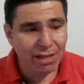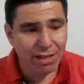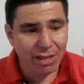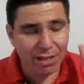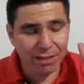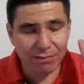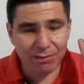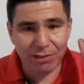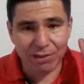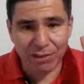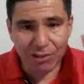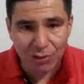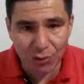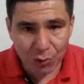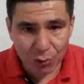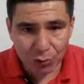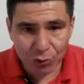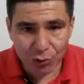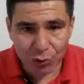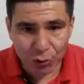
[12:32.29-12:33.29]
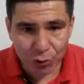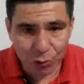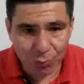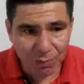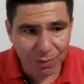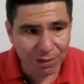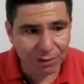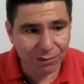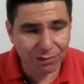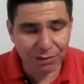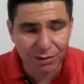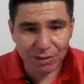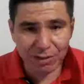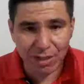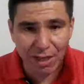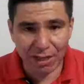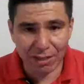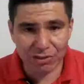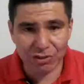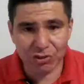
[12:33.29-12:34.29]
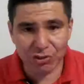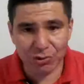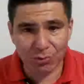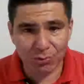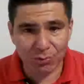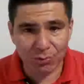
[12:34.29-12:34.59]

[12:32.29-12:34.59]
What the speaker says: and YouTube, and thanks to